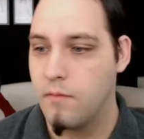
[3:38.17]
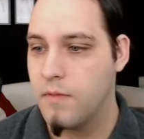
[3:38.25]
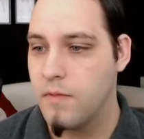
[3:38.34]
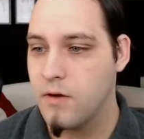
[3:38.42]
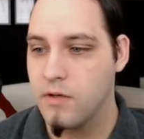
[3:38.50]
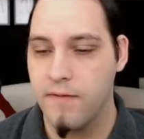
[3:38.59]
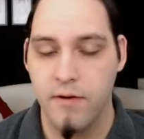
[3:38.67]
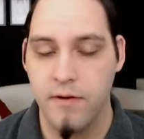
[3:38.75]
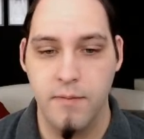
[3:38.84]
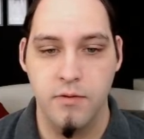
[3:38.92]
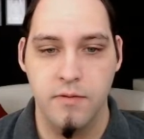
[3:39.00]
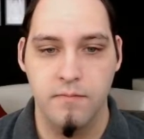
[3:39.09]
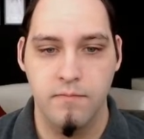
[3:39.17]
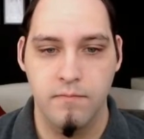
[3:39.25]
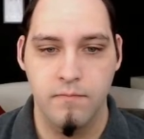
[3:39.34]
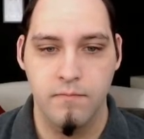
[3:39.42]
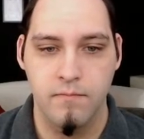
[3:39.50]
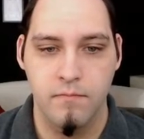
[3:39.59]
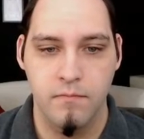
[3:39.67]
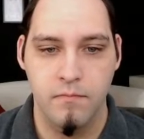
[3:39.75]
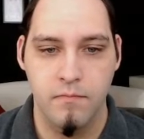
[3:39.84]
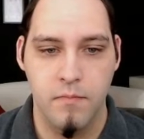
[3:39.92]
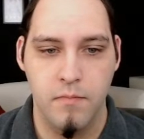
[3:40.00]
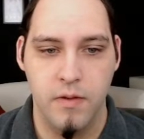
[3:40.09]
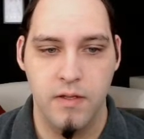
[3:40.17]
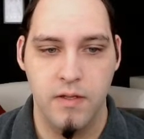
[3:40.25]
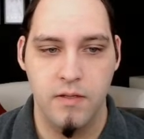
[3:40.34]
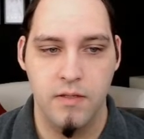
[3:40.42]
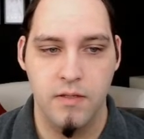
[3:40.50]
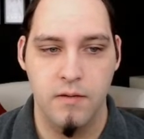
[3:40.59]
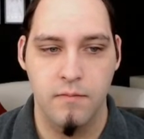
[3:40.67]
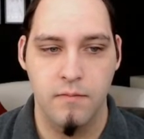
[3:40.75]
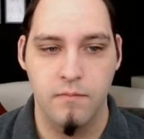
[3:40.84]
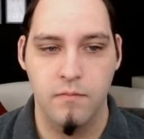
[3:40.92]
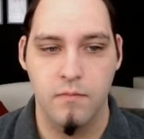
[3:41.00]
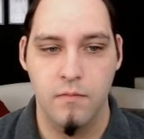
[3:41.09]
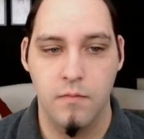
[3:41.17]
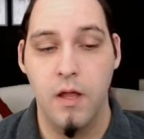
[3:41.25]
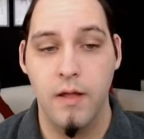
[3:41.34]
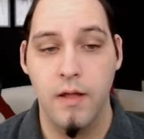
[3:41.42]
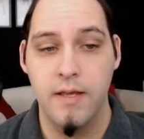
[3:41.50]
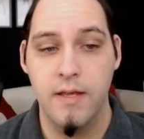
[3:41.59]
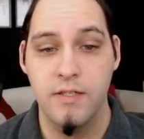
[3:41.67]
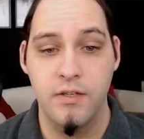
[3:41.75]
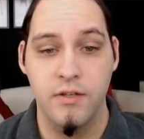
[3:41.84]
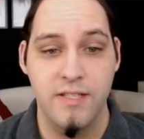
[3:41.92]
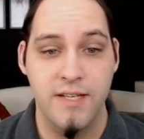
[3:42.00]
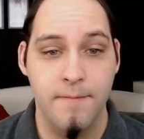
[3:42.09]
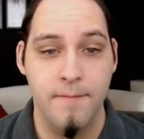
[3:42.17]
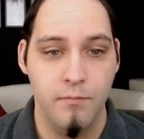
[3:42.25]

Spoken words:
There's our variables. Make things a lot easier to see.